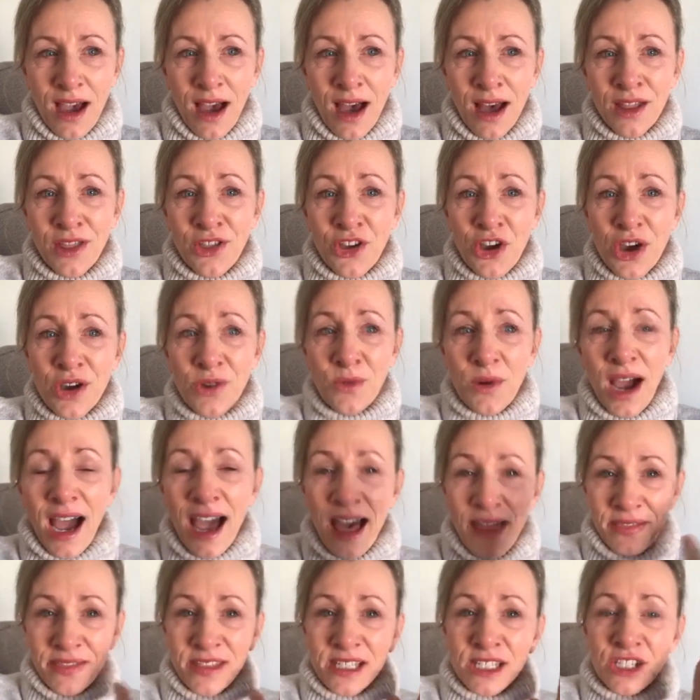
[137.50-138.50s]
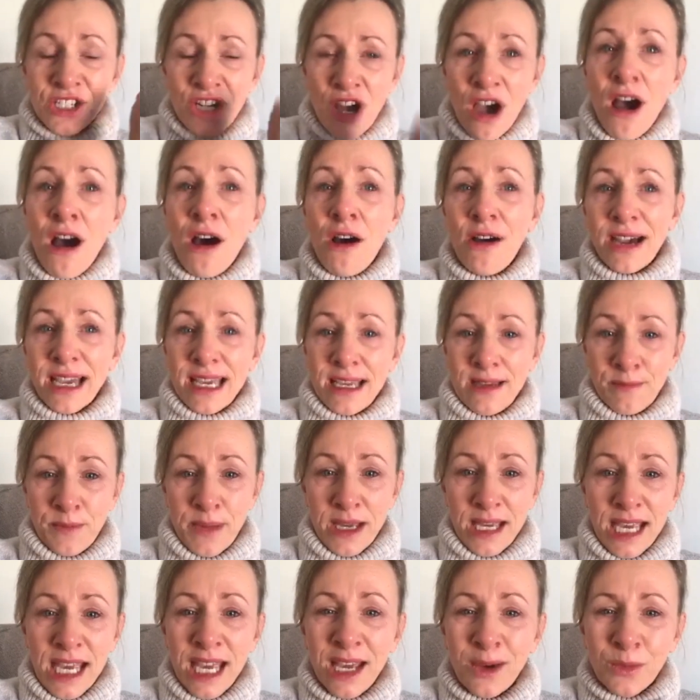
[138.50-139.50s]
although at the time
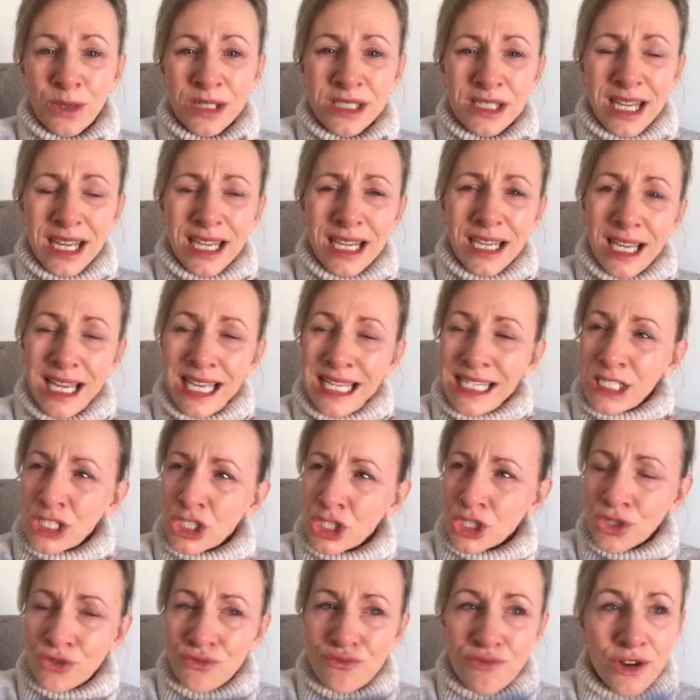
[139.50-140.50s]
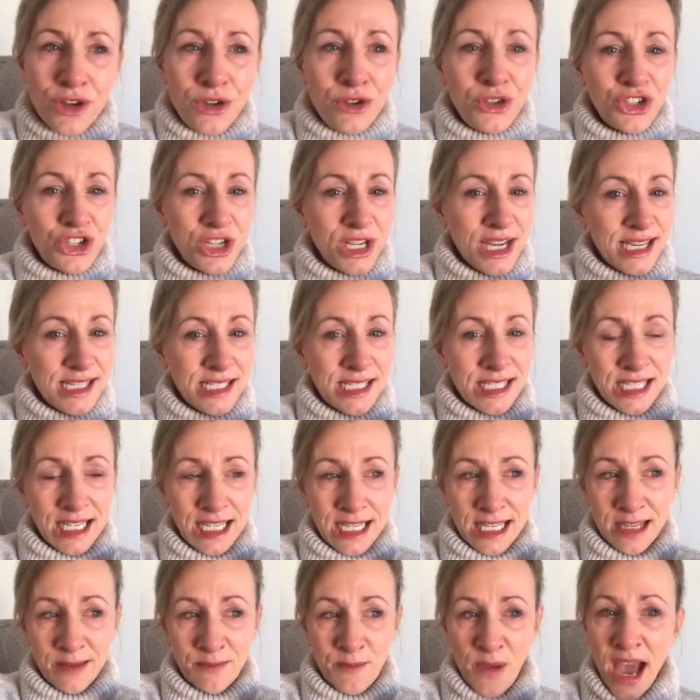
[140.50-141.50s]
it was
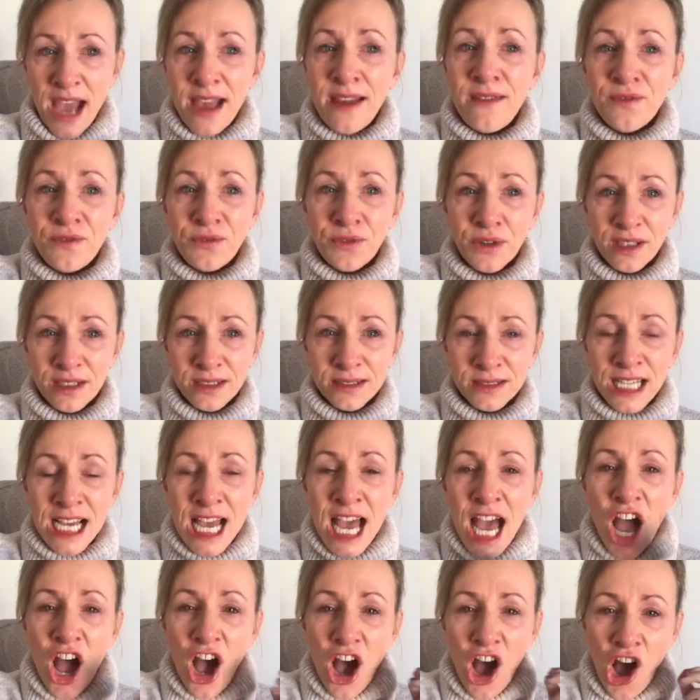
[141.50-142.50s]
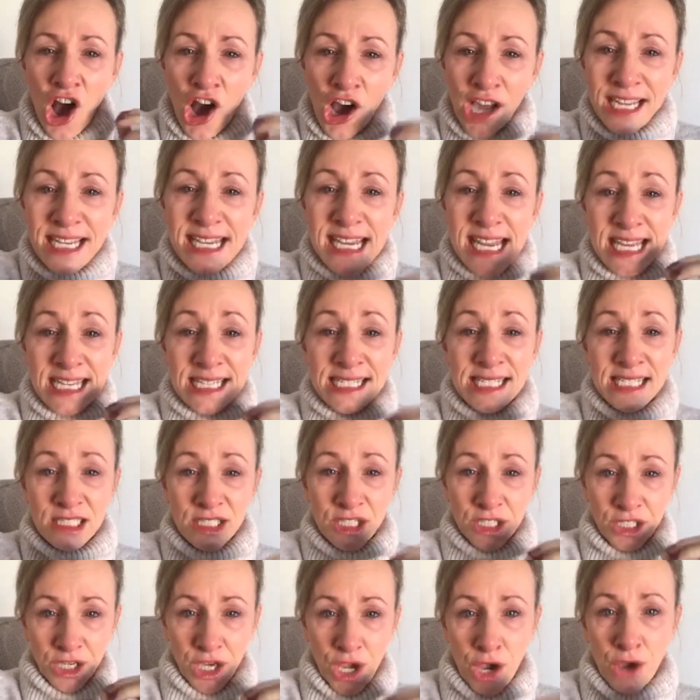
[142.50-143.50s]
excruciatingly painful, I needed
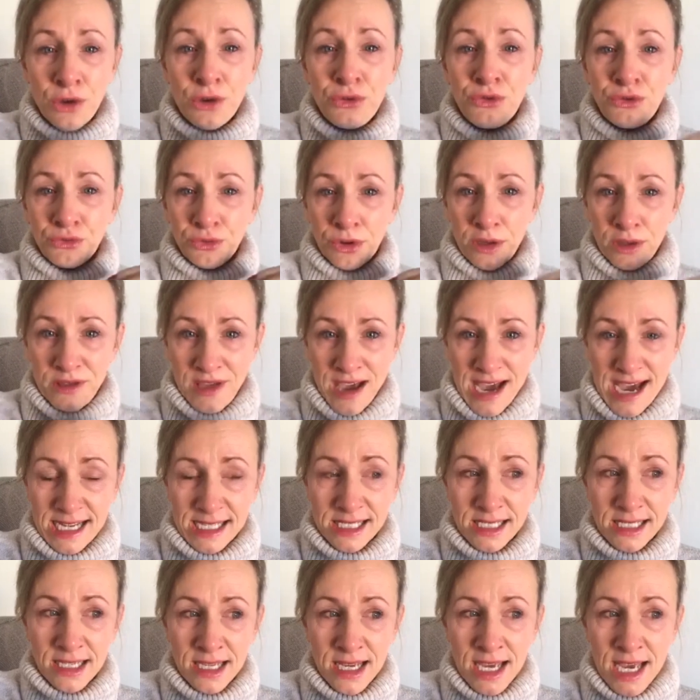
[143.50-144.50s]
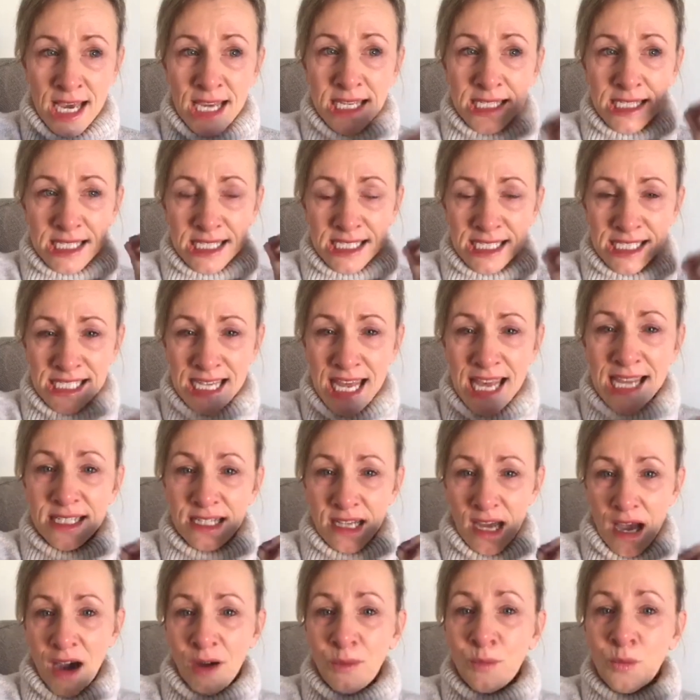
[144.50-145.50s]
to go through that to set
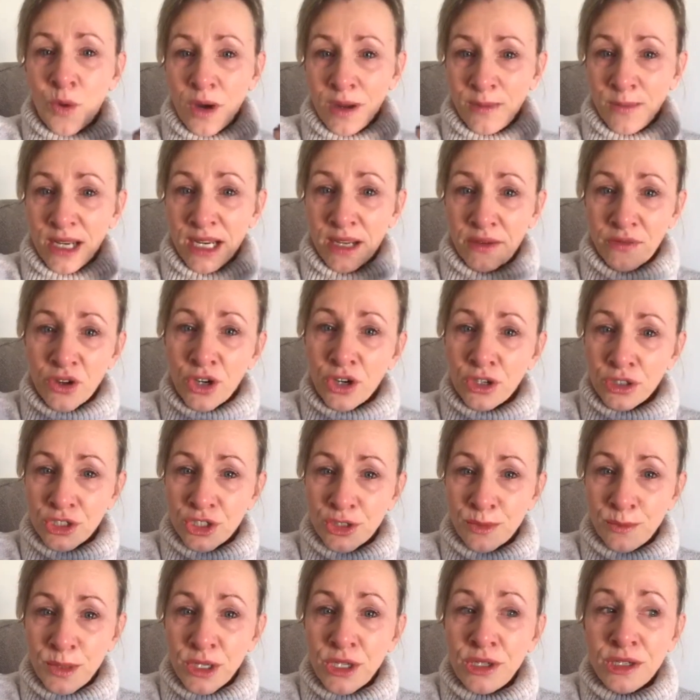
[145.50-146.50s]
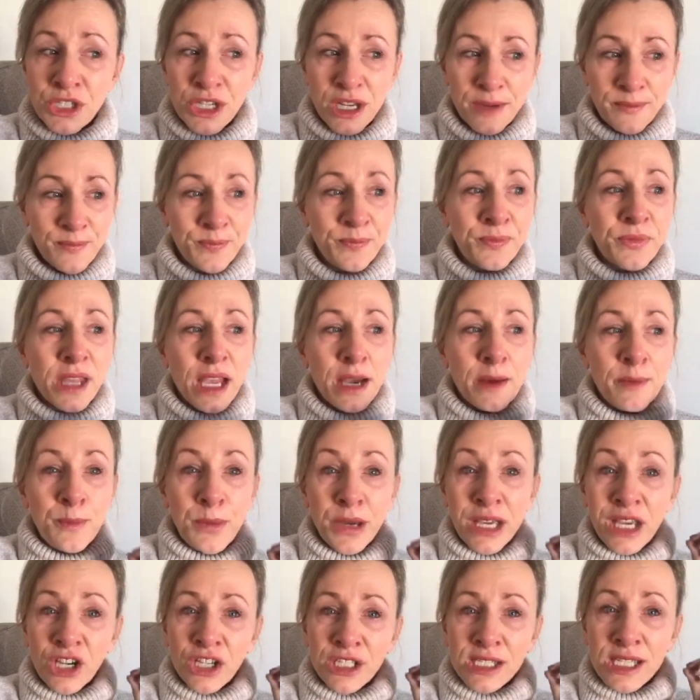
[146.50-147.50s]
up Women of Contribution,
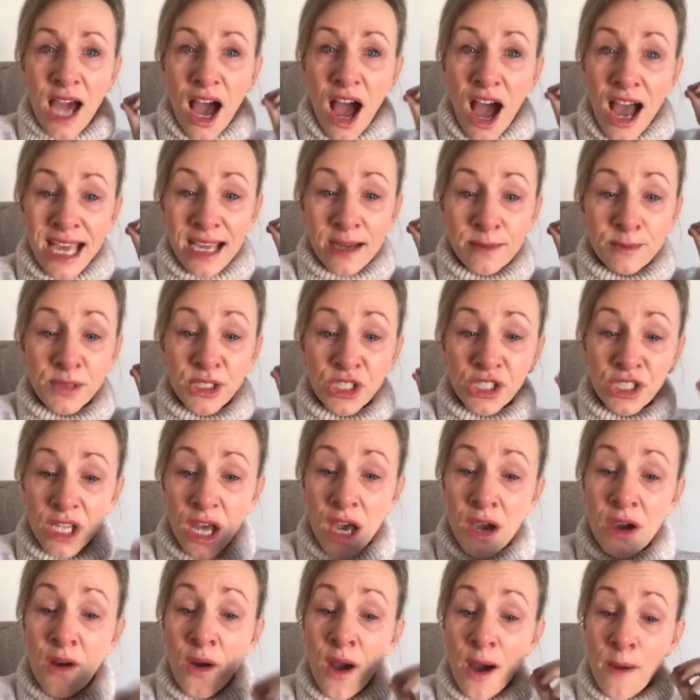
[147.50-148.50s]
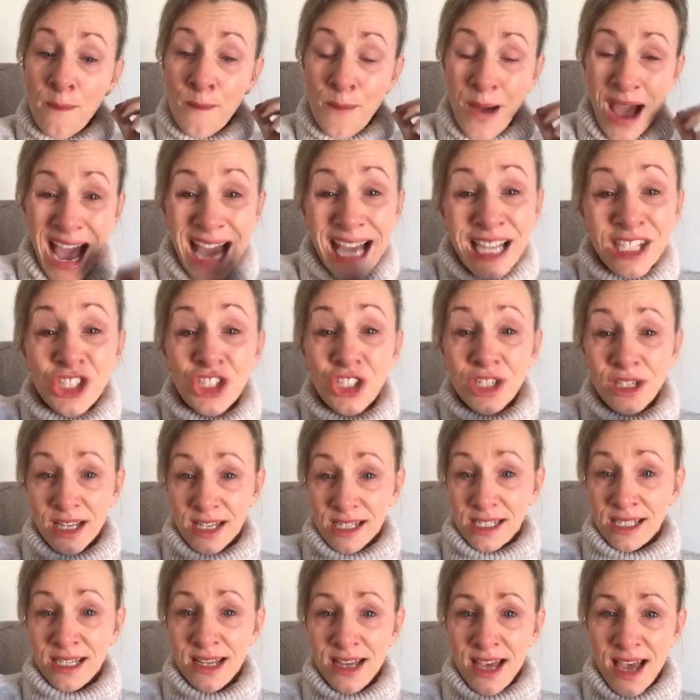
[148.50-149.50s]
because I am so
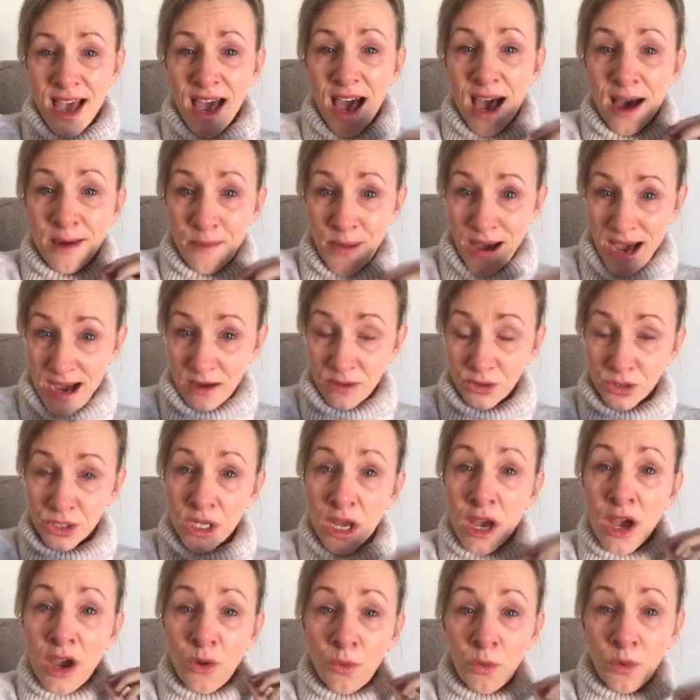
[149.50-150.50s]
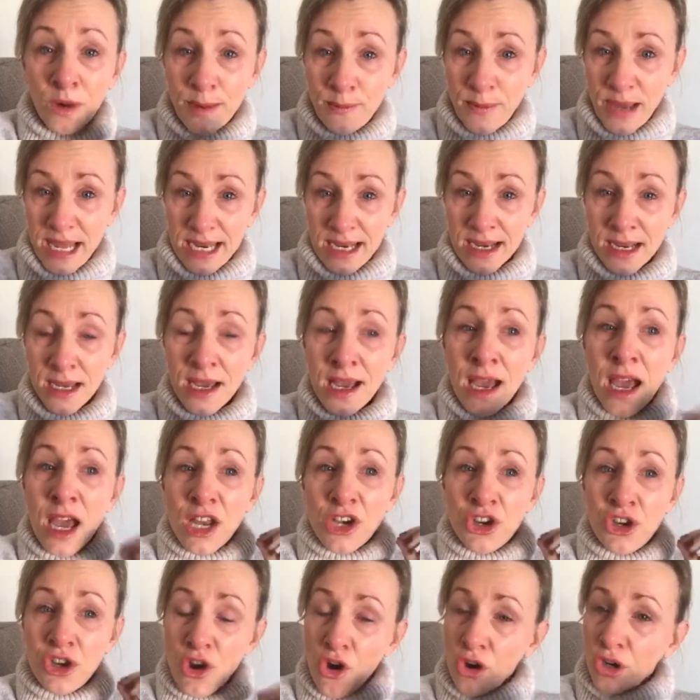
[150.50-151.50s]
passionate about women
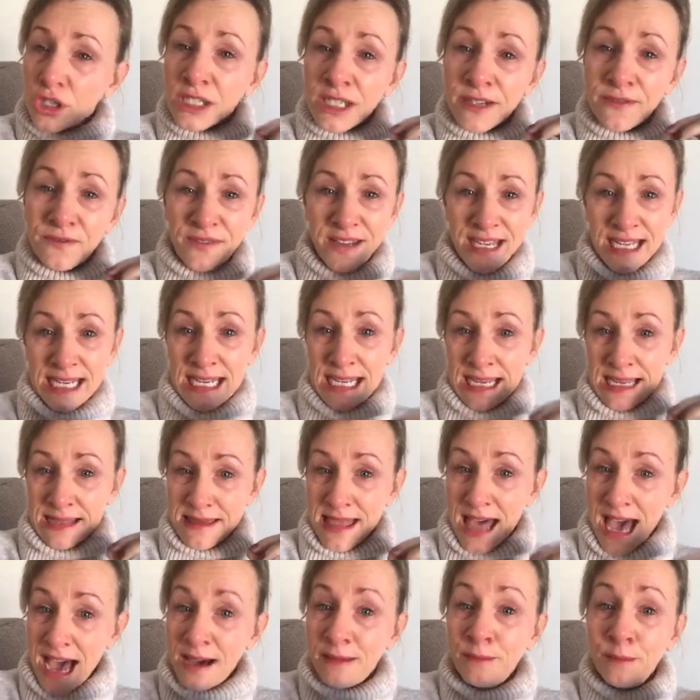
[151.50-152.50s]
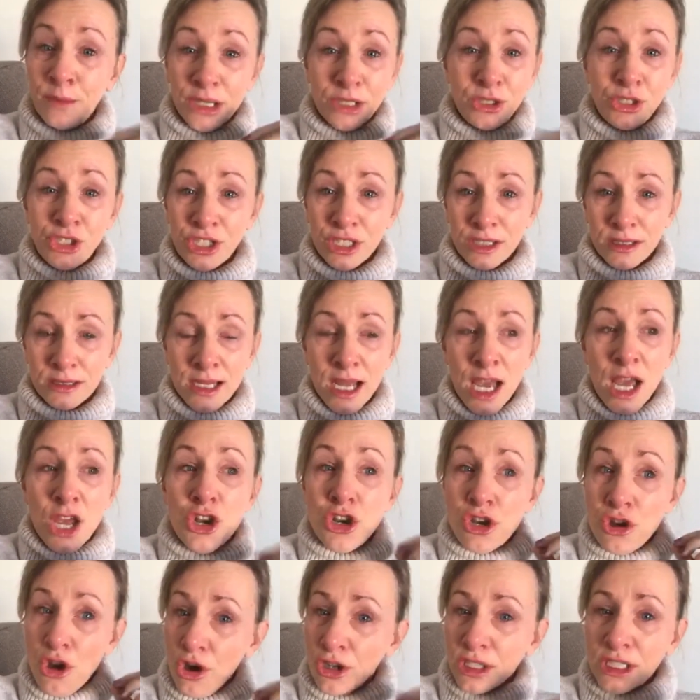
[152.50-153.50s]
not feeling that emotion,
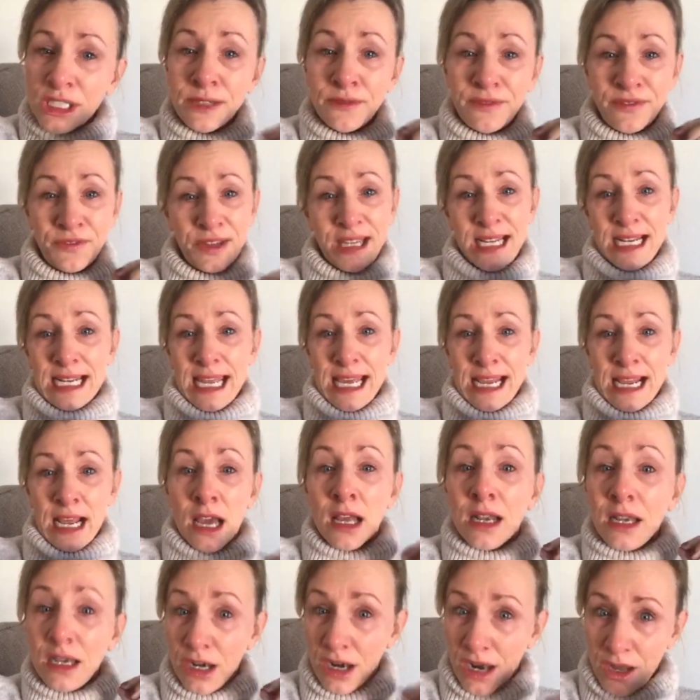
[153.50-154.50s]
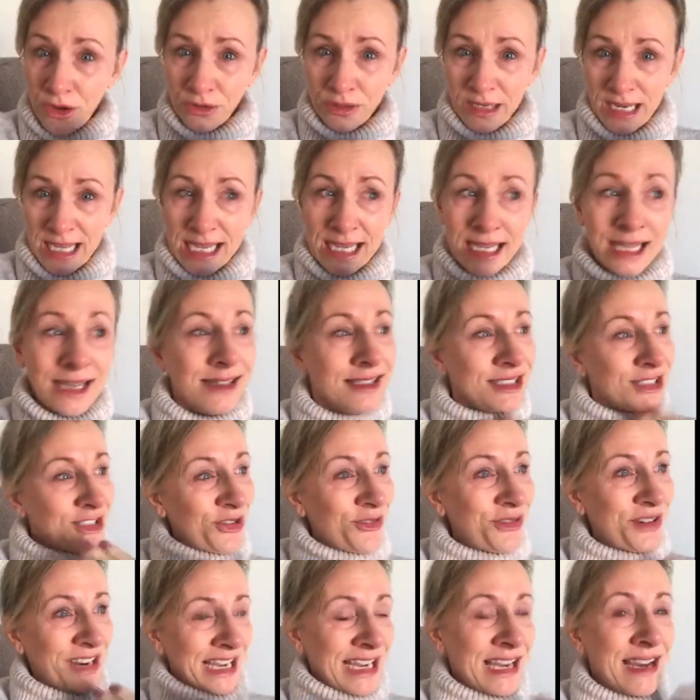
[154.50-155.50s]
not feeling lonely.
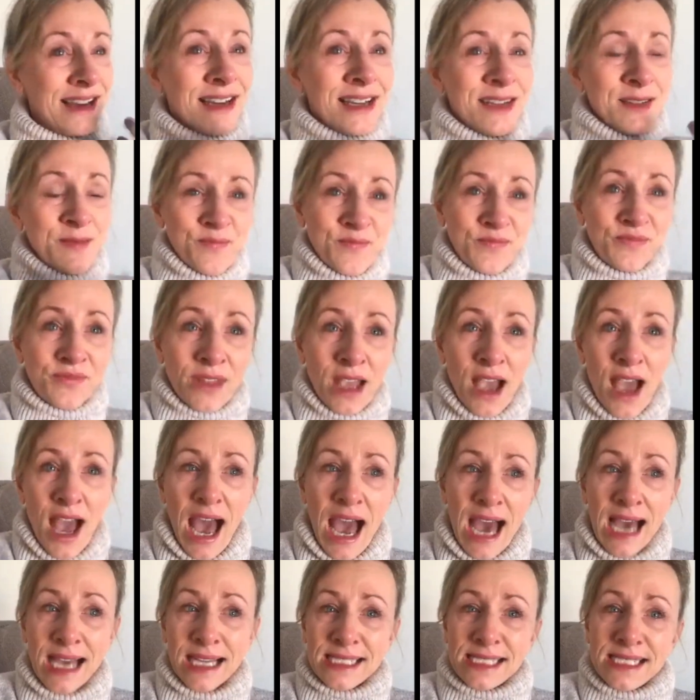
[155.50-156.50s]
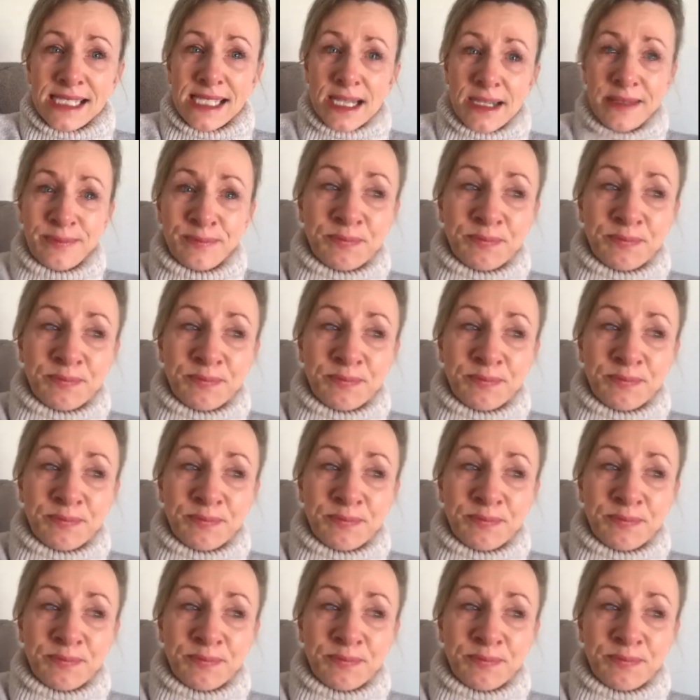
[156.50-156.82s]
Sorry. And